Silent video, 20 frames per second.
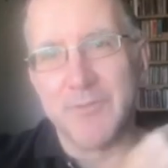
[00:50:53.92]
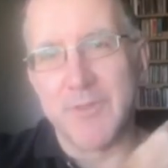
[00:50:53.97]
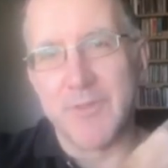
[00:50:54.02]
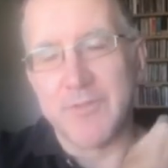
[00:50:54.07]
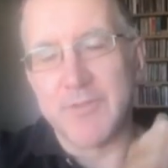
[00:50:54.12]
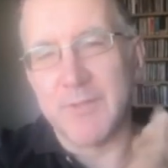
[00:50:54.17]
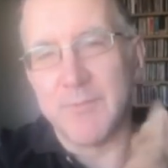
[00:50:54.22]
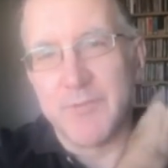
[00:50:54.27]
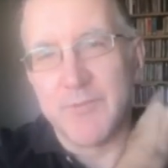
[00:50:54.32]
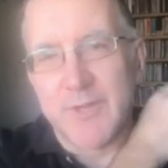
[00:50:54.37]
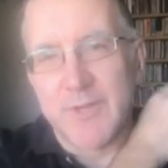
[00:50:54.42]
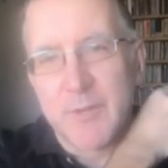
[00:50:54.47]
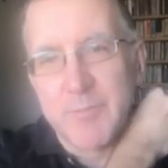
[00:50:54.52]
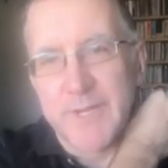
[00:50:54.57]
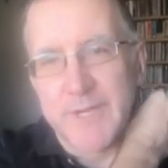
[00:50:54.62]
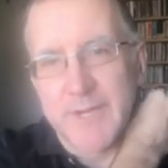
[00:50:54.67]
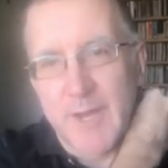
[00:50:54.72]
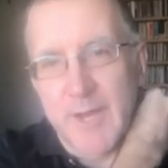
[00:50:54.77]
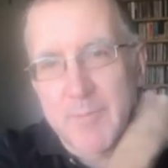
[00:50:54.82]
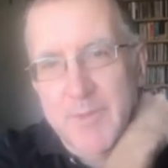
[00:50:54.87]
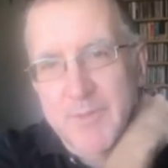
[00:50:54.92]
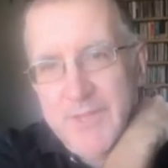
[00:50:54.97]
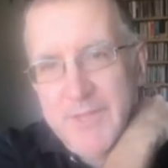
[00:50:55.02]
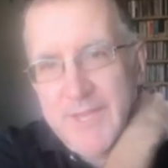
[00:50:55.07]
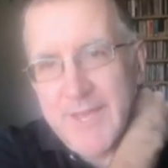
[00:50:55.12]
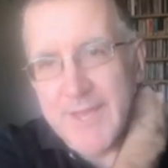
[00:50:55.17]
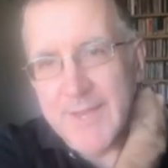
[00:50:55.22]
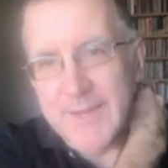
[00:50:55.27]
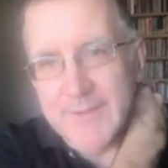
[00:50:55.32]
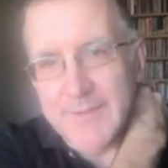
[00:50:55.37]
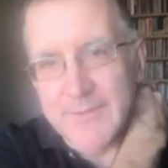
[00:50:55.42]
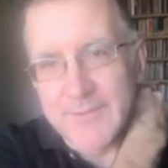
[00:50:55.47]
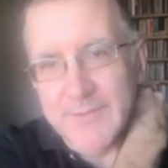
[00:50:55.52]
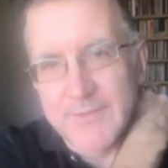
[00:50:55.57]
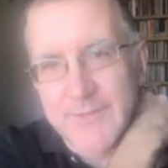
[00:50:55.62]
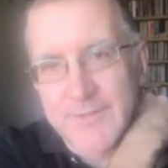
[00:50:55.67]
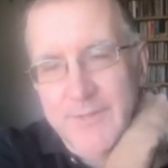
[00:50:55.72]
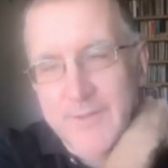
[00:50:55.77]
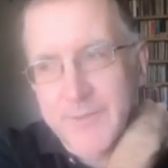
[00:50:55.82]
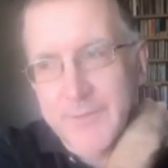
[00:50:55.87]
themes that I pick up at the end.
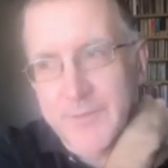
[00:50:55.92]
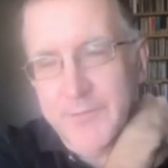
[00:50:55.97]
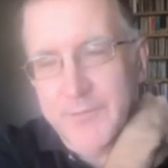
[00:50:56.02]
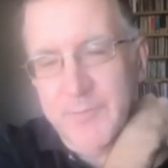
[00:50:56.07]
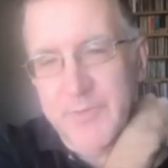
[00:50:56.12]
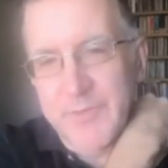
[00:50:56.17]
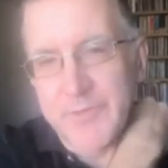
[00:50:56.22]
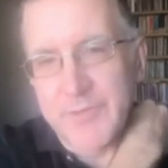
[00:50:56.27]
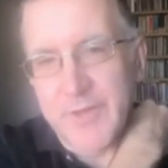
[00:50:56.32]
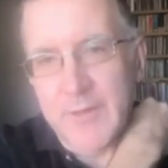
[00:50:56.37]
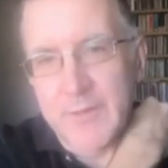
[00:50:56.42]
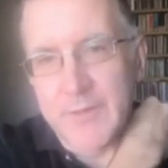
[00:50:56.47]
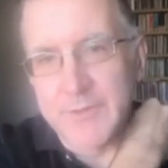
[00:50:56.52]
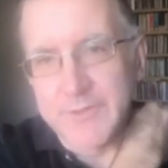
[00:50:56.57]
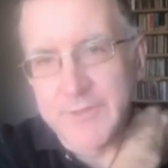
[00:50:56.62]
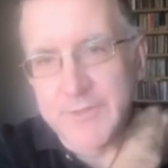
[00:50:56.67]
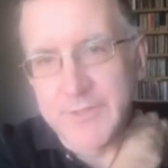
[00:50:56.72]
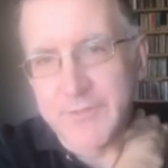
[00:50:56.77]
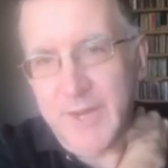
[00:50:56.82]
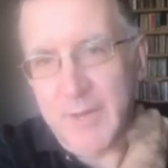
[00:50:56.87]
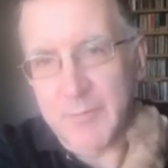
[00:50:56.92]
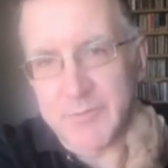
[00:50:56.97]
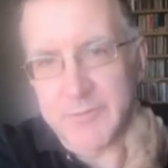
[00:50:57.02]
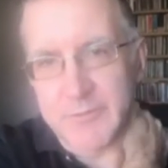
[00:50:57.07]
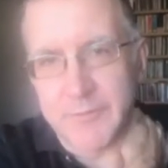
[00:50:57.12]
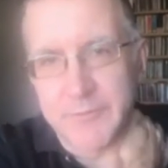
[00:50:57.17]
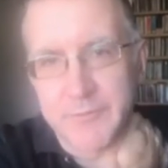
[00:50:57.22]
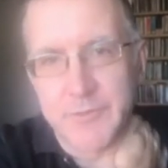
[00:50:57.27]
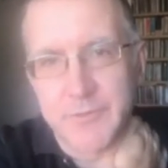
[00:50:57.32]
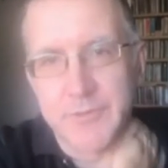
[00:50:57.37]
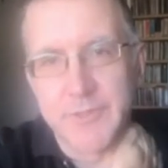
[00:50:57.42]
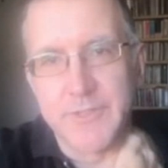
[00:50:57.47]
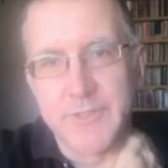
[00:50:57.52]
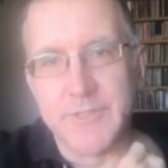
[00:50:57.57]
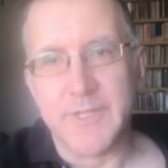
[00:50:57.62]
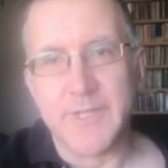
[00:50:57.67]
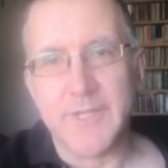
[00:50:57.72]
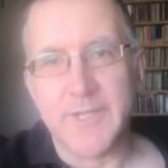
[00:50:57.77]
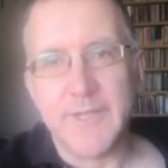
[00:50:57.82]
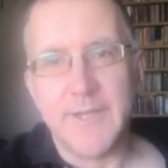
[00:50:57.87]
This mythology of absolute
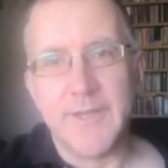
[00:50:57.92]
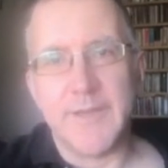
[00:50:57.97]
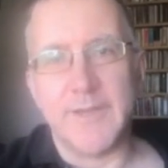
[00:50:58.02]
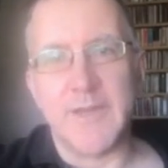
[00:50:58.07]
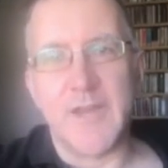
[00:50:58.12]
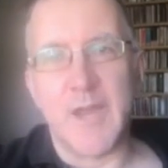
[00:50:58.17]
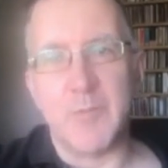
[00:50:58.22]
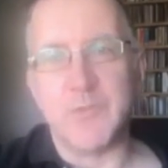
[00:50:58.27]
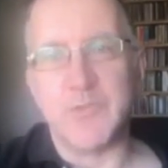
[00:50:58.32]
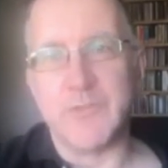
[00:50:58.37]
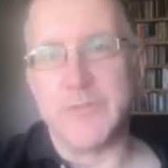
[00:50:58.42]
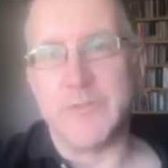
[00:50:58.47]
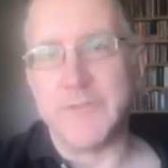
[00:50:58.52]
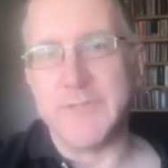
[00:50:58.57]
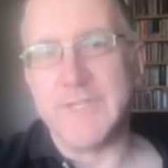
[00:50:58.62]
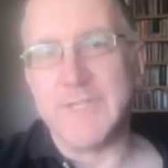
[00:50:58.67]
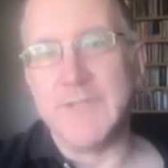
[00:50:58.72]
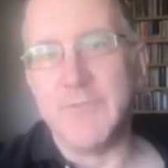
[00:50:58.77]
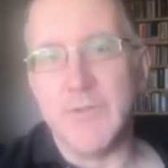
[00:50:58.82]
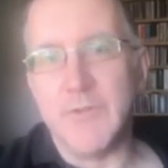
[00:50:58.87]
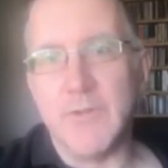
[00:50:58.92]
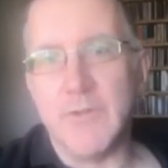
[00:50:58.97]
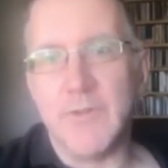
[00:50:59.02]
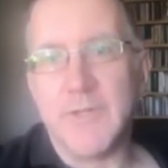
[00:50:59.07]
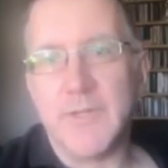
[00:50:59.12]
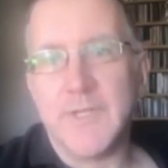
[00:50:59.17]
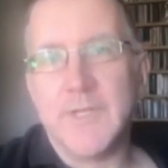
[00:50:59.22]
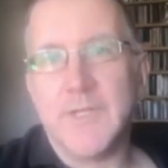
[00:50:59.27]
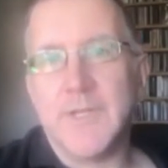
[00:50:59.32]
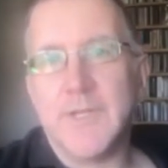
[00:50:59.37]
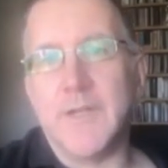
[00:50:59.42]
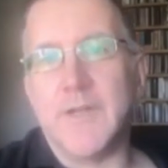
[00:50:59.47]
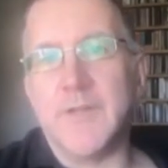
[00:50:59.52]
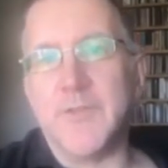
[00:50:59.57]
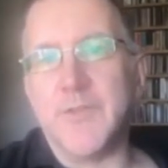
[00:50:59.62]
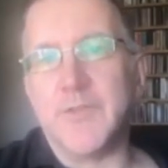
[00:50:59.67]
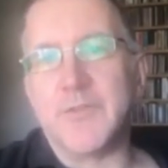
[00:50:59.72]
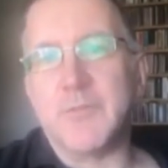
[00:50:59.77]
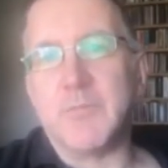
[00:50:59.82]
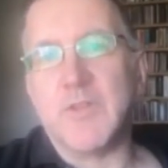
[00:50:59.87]
good and absolute evil,
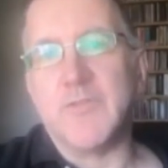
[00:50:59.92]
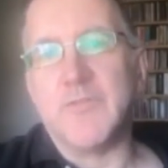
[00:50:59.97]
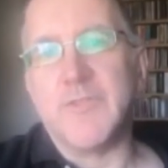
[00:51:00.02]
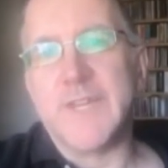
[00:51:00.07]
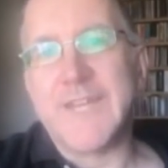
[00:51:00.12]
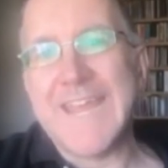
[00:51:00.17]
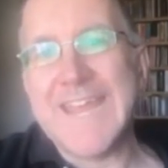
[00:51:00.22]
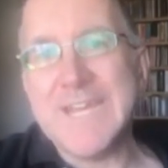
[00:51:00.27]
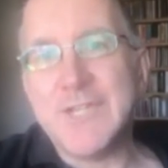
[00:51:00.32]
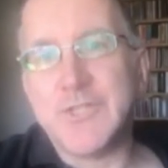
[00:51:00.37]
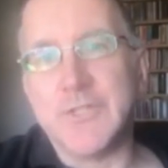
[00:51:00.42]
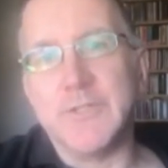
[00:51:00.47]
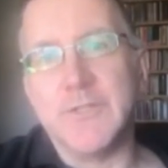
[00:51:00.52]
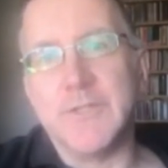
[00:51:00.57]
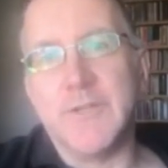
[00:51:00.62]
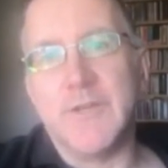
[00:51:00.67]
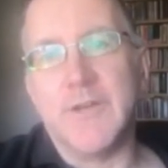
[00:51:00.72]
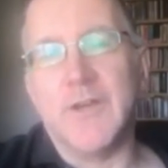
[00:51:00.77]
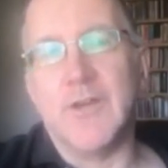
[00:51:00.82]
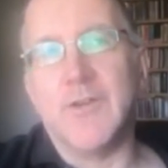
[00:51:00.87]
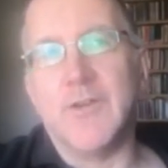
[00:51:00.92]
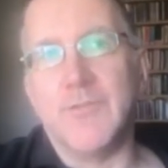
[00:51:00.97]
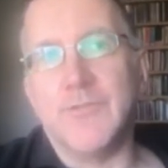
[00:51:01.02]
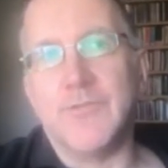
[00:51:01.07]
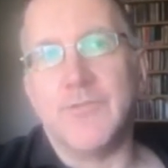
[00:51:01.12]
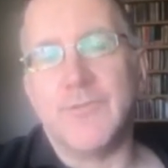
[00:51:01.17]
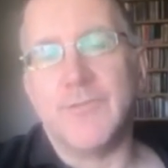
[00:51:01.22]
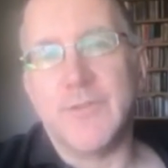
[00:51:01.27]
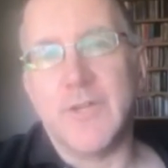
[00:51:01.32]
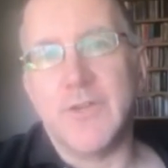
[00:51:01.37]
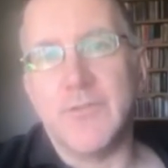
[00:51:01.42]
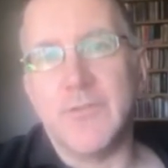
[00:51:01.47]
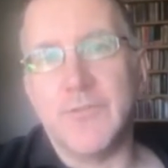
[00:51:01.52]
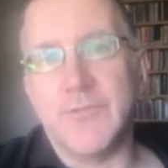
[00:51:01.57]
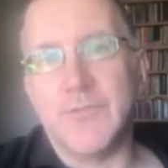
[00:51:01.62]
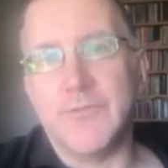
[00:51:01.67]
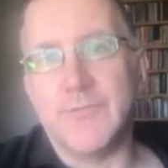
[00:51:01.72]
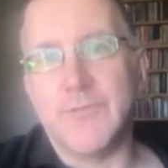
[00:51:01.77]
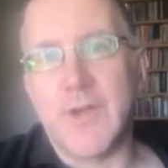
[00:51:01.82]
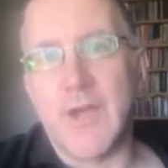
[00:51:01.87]
the simplification of
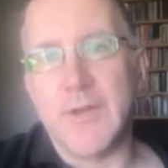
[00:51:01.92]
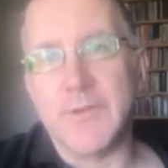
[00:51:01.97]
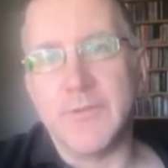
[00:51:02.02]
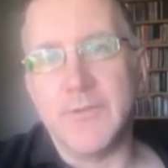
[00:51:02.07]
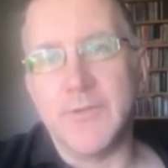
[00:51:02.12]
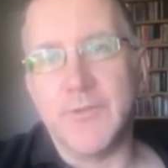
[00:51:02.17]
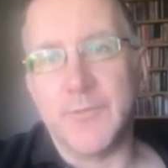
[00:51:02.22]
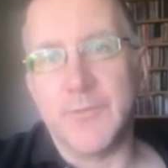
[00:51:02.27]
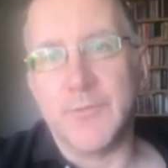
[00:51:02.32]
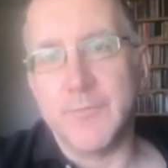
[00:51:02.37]
Wagner's